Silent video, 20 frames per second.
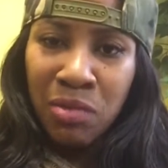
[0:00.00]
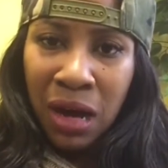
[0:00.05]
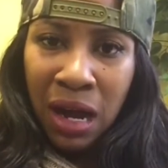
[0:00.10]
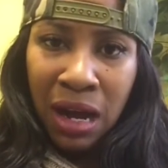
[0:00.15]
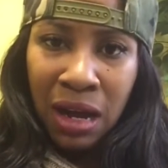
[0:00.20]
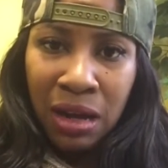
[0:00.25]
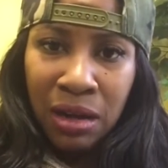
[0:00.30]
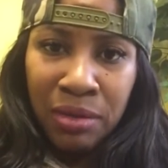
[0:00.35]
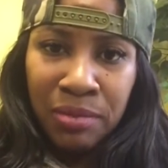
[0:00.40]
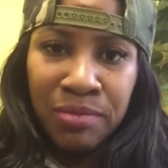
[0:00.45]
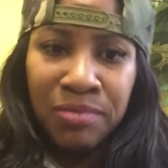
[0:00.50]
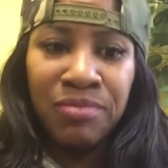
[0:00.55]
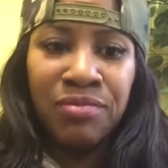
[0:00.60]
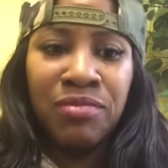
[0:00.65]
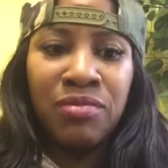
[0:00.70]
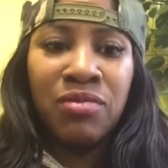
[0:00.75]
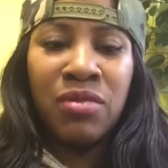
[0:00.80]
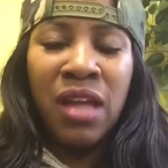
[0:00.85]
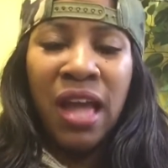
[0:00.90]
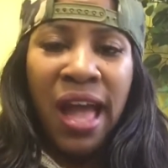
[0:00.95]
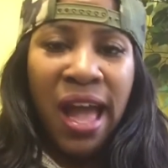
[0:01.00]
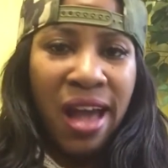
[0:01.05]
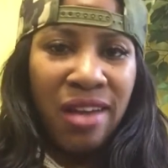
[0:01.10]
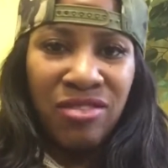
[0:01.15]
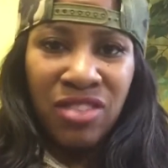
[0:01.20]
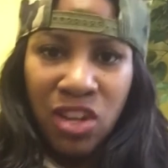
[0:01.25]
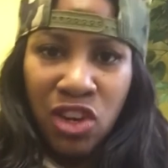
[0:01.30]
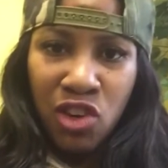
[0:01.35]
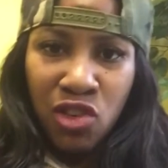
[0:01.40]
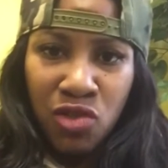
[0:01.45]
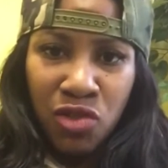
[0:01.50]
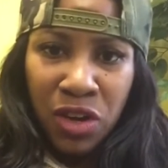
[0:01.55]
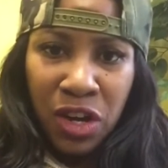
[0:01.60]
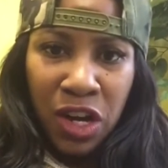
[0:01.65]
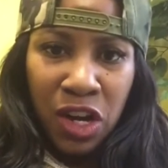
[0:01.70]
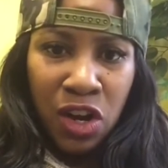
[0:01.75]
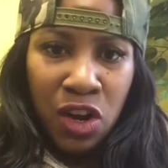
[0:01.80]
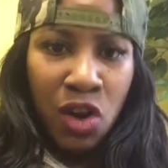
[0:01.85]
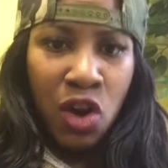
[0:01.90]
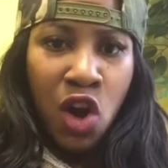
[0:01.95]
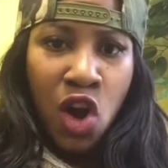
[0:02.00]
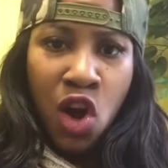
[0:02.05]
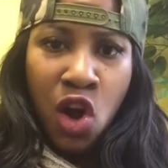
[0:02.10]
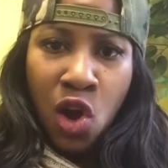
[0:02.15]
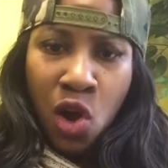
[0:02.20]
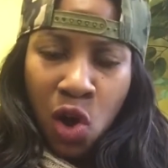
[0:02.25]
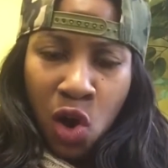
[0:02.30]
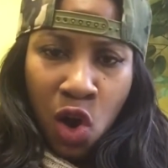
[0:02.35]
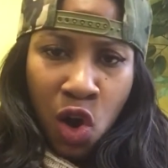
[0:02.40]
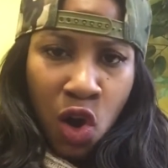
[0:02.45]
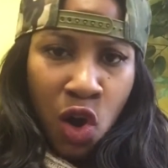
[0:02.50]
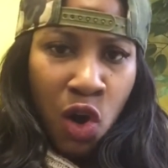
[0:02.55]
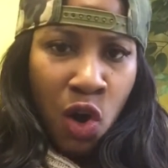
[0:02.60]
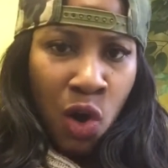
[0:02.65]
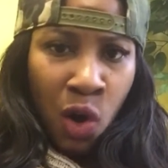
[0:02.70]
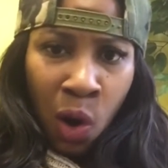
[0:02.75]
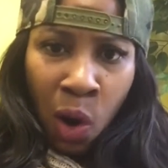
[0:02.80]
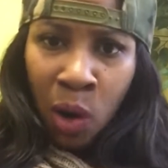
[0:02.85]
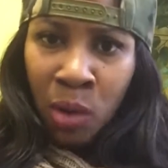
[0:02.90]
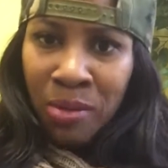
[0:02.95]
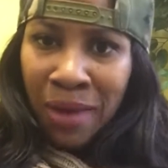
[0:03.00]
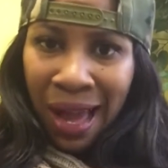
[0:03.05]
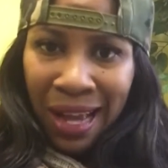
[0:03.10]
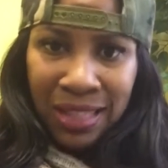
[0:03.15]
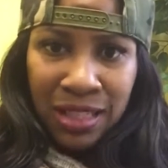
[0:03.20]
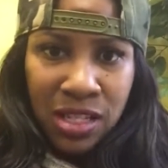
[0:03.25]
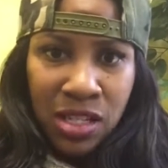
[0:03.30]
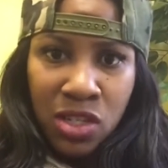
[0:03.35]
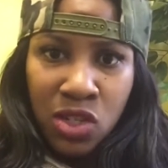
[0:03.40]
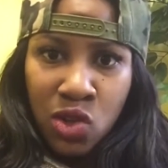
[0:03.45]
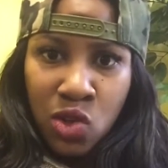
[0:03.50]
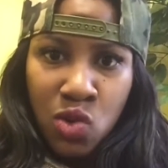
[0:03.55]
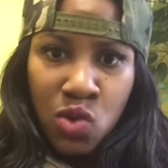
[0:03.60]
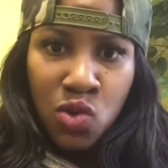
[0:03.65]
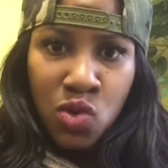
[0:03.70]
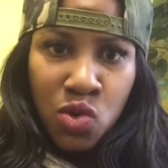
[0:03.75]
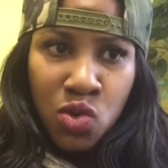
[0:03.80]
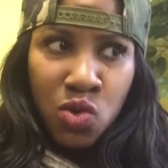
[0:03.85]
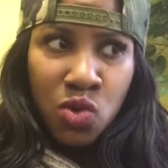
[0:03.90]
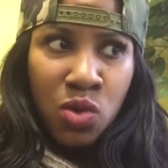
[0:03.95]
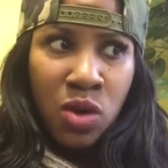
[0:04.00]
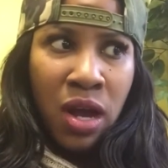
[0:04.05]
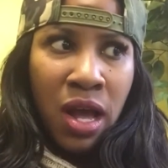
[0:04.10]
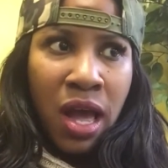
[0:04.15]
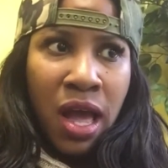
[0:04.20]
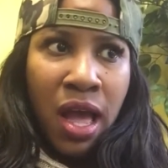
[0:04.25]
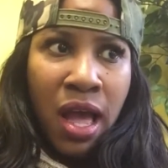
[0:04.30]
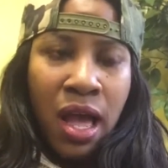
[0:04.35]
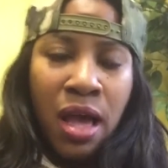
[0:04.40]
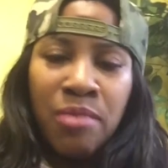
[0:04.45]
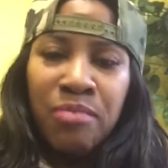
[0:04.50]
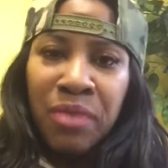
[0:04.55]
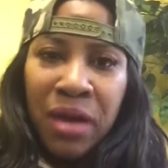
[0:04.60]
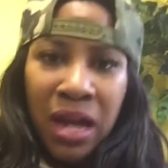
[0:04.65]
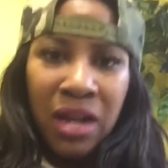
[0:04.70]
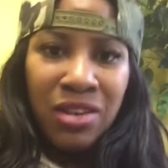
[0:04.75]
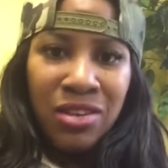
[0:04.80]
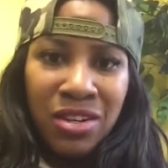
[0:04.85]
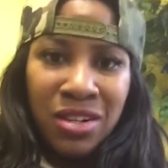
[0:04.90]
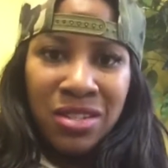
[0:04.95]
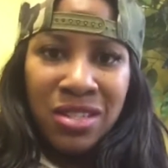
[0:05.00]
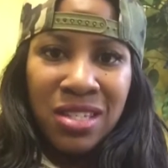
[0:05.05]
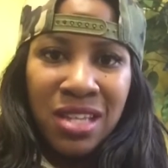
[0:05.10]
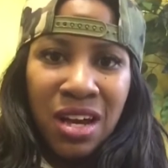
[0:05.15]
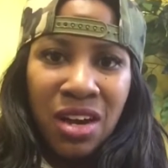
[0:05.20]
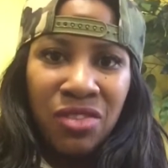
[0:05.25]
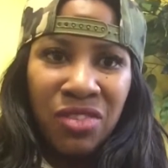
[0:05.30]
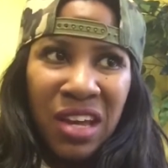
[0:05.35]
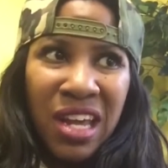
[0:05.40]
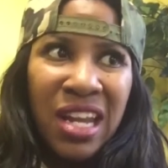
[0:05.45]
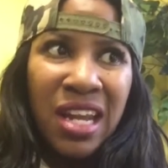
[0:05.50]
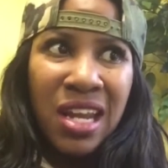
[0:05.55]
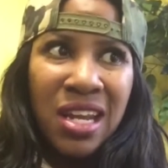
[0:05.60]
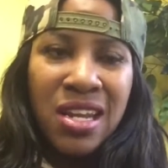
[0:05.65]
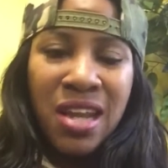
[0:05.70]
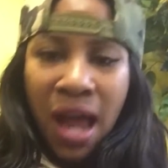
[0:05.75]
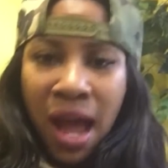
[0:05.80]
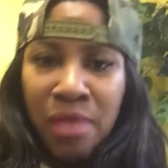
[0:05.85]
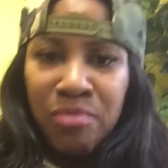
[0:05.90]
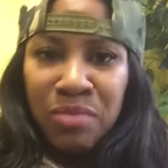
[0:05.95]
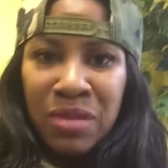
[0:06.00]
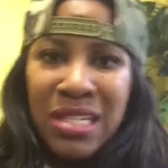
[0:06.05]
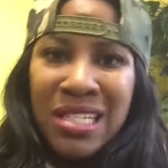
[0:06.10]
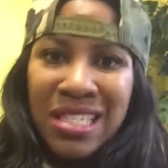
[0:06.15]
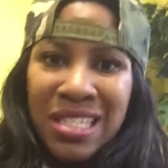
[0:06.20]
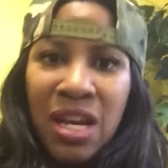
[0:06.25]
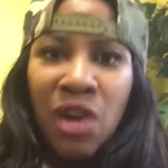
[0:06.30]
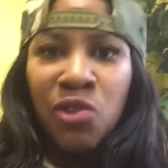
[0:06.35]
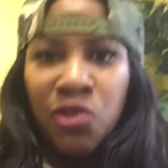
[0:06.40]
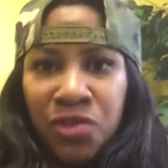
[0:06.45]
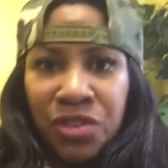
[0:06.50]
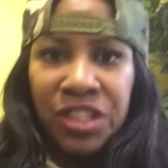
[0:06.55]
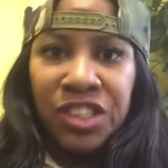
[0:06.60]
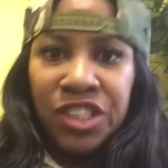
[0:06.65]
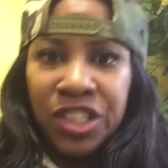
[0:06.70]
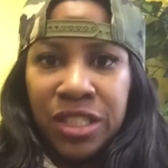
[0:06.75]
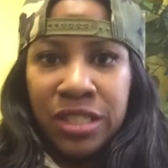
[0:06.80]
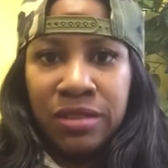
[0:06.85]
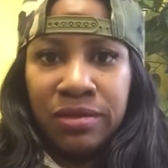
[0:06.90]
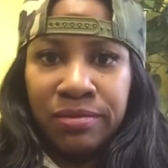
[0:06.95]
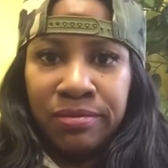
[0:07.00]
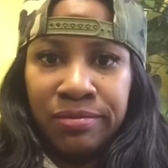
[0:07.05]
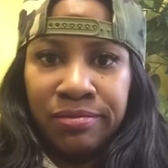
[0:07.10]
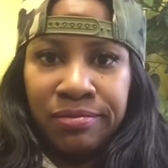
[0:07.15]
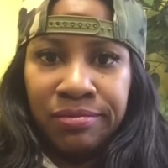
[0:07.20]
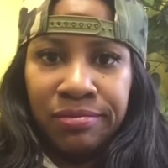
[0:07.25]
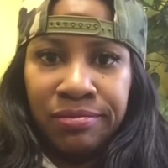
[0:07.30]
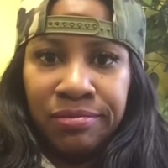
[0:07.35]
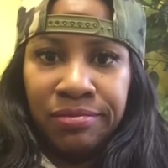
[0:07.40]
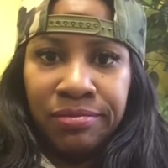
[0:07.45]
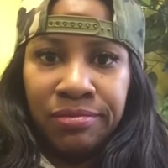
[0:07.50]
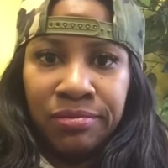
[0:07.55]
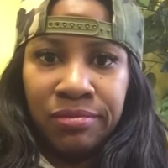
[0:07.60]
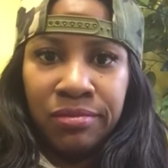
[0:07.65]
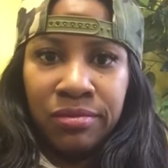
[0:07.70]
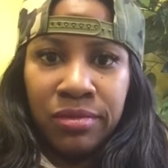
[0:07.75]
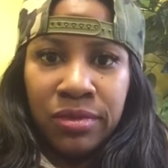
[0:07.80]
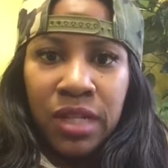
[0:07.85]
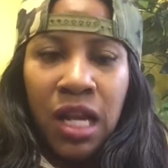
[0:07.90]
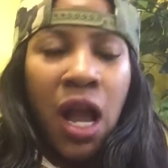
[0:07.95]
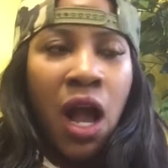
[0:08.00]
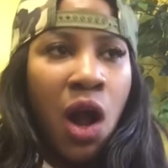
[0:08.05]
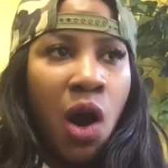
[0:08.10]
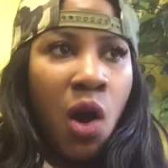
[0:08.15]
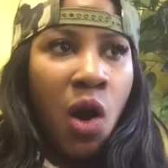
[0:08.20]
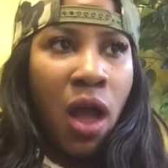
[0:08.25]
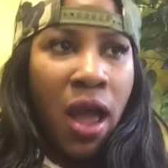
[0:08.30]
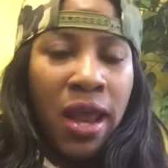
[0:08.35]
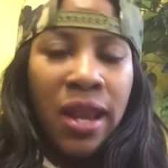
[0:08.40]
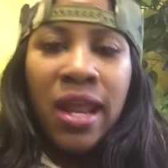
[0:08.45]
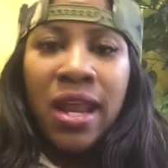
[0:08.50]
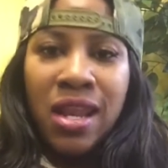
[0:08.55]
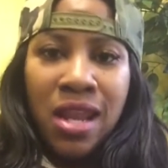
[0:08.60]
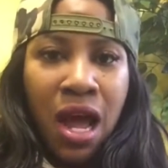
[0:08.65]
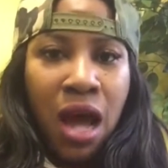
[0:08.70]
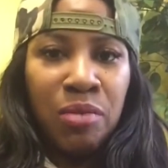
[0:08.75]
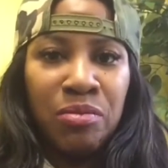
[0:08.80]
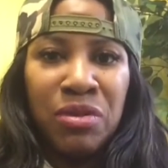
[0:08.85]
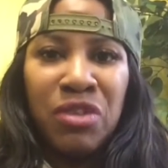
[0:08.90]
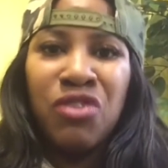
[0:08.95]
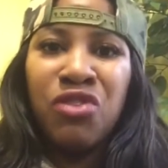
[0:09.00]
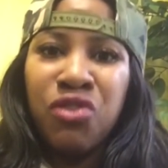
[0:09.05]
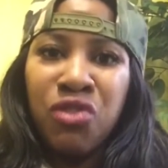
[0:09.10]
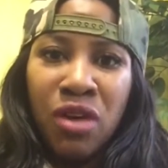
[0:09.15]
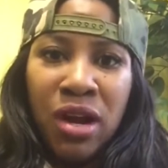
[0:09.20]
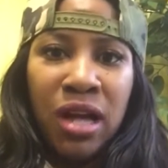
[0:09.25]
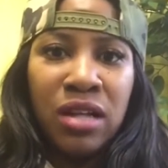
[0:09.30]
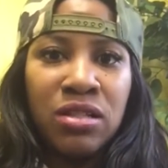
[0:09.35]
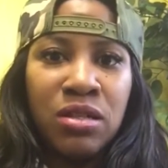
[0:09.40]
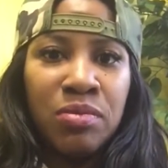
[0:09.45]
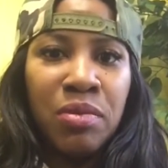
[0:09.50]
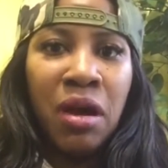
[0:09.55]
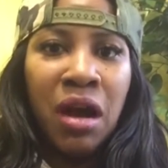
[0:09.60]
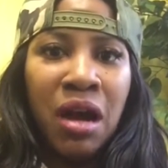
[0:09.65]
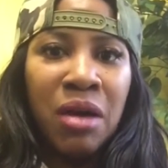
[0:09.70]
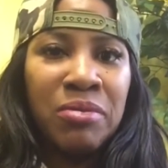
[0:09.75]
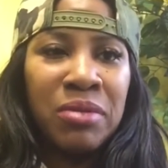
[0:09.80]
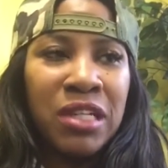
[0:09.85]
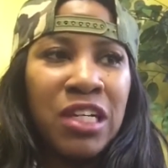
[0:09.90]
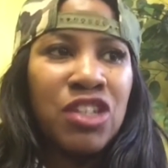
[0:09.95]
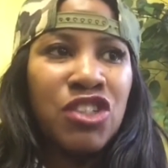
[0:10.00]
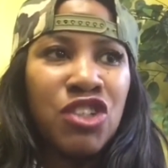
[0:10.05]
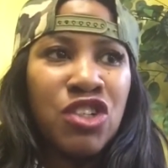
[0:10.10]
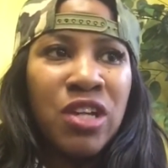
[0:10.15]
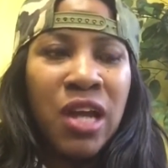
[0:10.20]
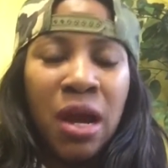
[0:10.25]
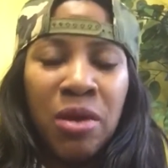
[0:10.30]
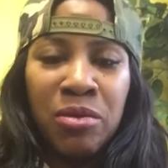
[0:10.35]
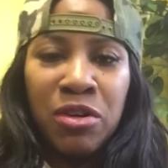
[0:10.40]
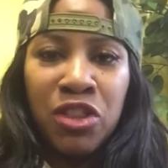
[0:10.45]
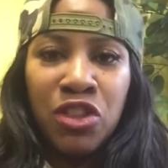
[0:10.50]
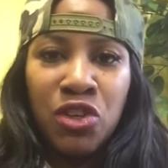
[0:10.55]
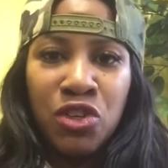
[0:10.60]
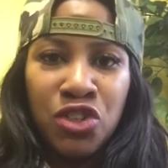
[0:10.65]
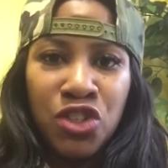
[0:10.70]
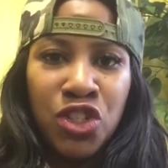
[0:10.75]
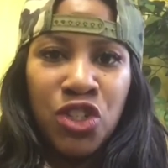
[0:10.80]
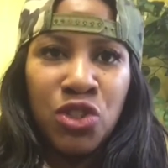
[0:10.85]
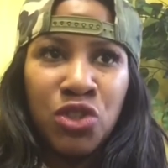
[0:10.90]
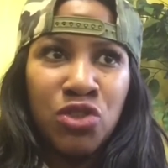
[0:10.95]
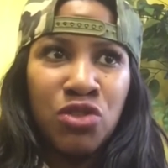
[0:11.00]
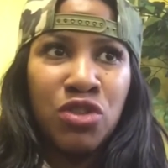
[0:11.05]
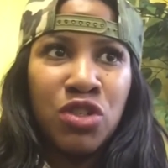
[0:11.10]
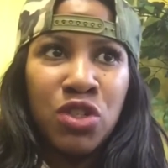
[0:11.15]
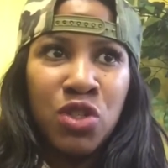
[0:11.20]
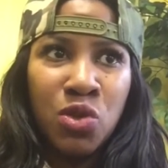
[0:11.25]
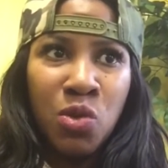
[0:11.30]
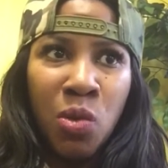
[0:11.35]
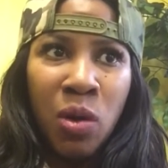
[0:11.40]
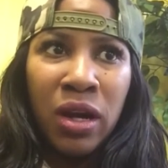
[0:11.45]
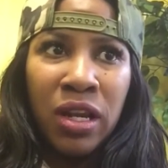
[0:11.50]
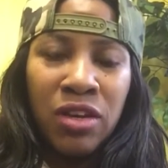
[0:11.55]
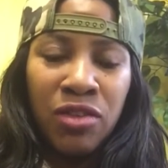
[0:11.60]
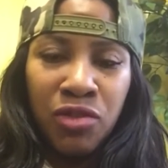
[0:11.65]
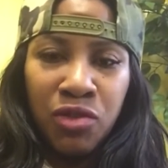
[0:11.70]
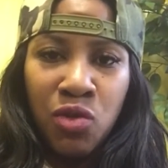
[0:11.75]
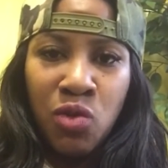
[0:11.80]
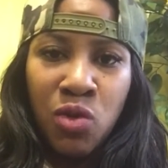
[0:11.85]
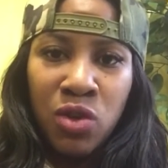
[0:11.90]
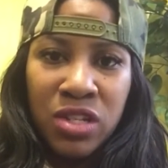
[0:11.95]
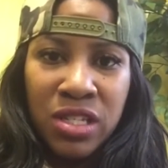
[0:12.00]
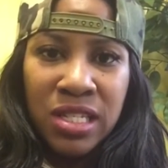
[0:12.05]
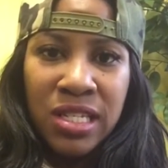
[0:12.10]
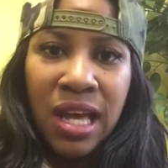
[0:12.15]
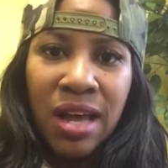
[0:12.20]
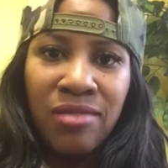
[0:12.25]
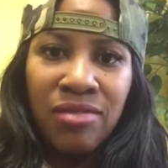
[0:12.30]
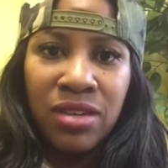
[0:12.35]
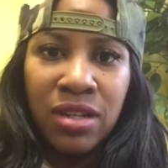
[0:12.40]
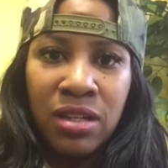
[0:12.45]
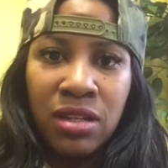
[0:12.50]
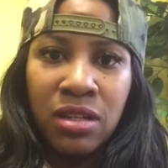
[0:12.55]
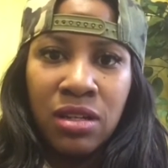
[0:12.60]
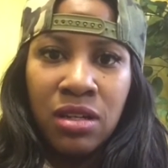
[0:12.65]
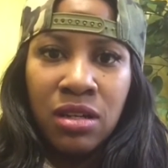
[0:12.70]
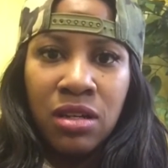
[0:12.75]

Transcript: mom, have the career, go back to school, and better yourself, and it not be selfish, and it not be frowned upon because you're not with your children 24/7.